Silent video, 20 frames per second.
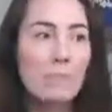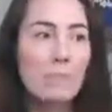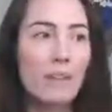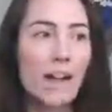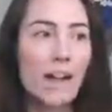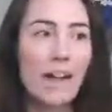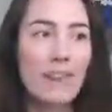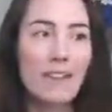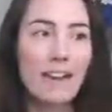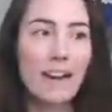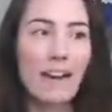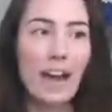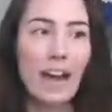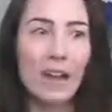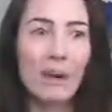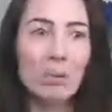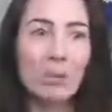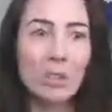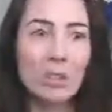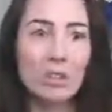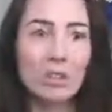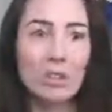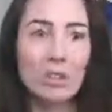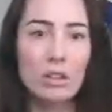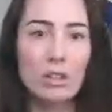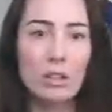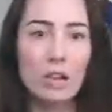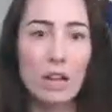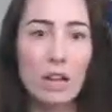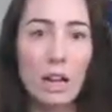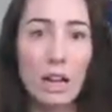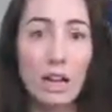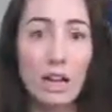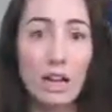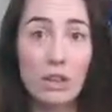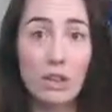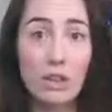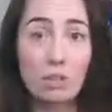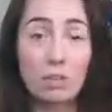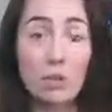And then I
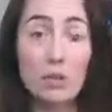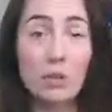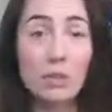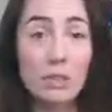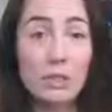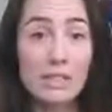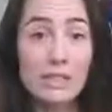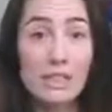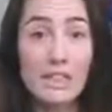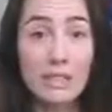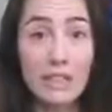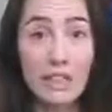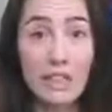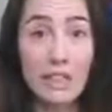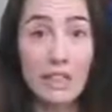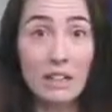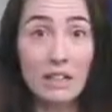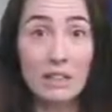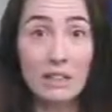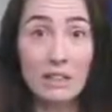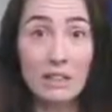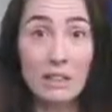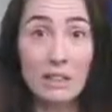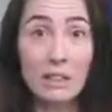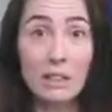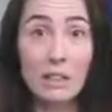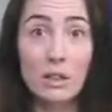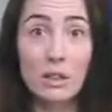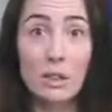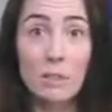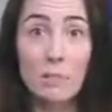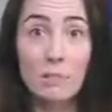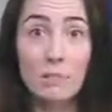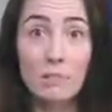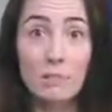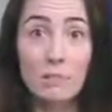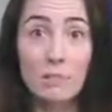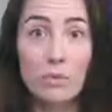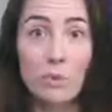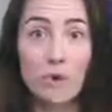either wouldn't receive it.
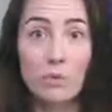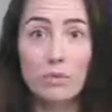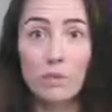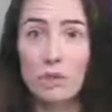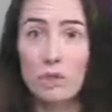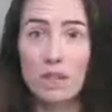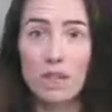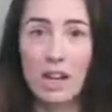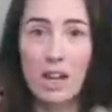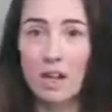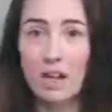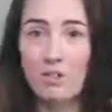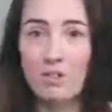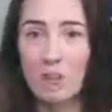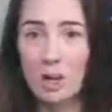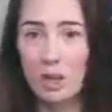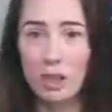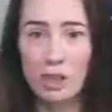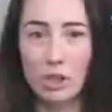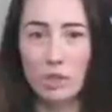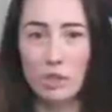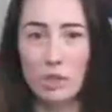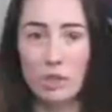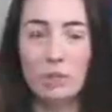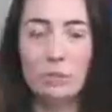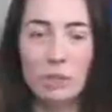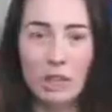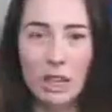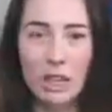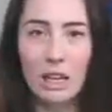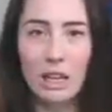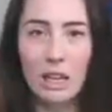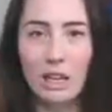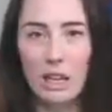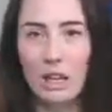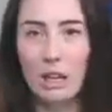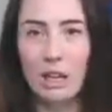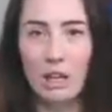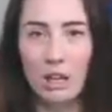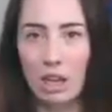I would just kind of brush over it and be like,
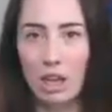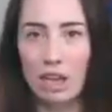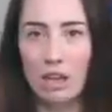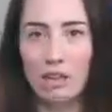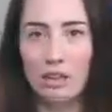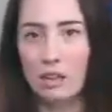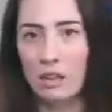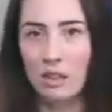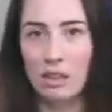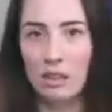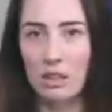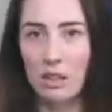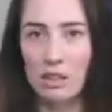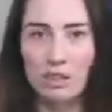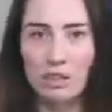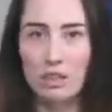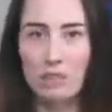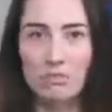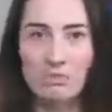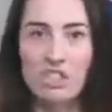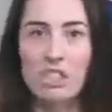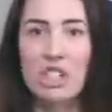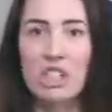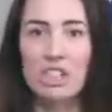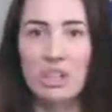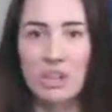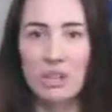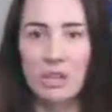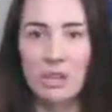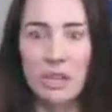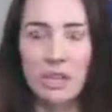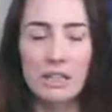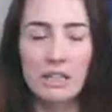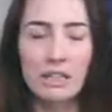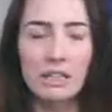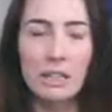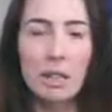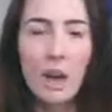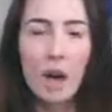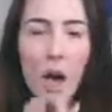yeah, okay, that's good. That's sage
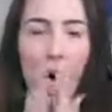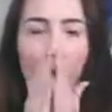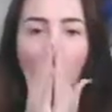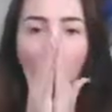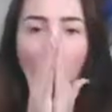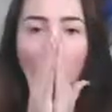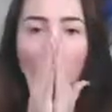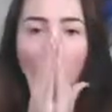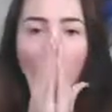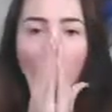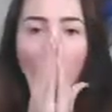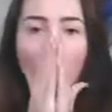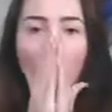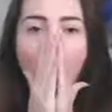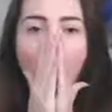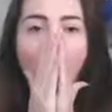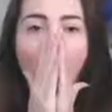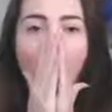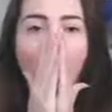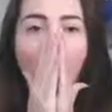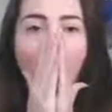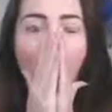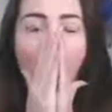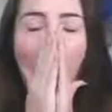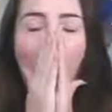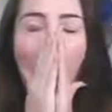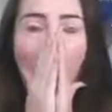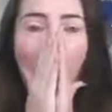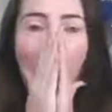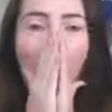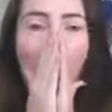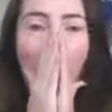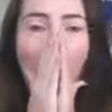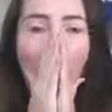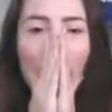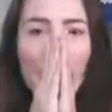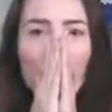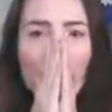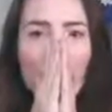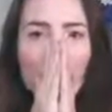advice. Oh,
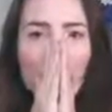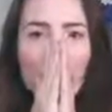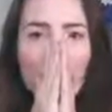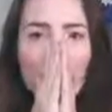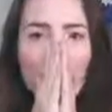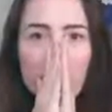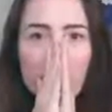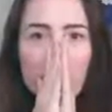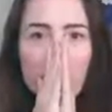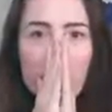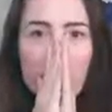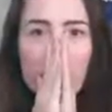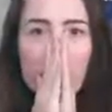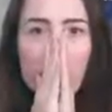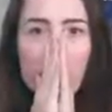excuse me.